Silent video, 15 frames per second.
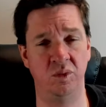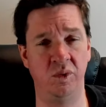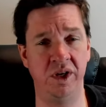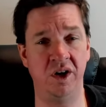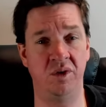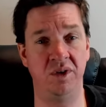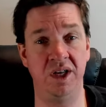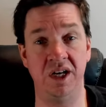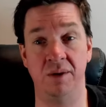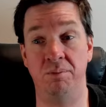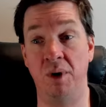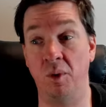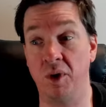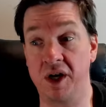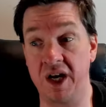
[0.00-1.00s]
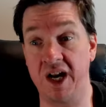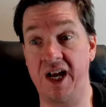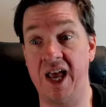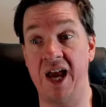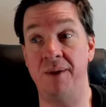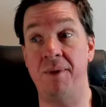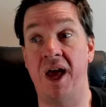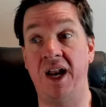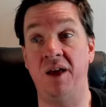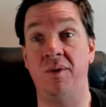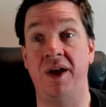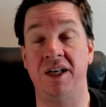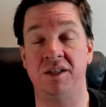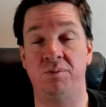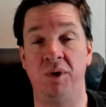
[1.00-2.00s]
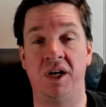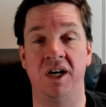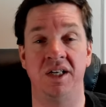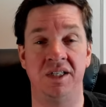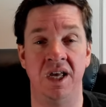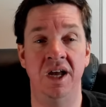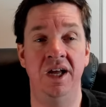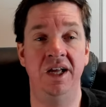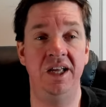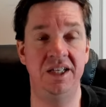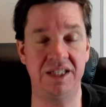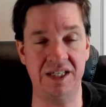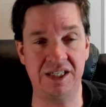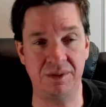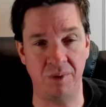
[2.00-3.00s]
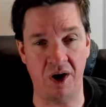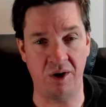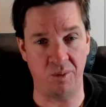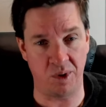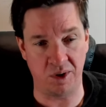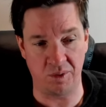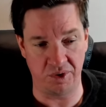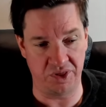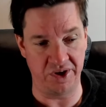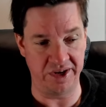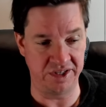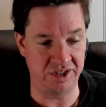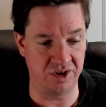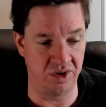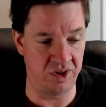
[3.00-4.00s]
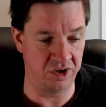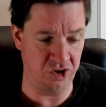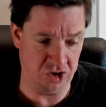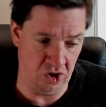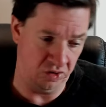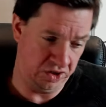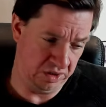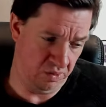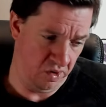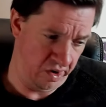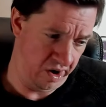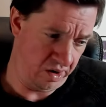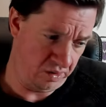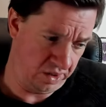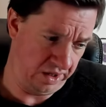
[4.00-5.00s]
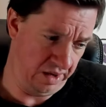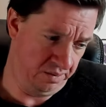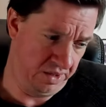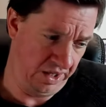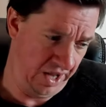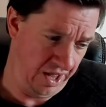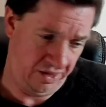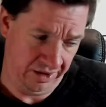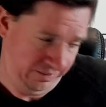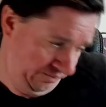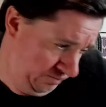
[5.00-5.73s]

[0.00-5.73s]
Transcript: We don't need him. But we're going to get him anyways because he's in some artwork with us. So they'll show some more art with them together.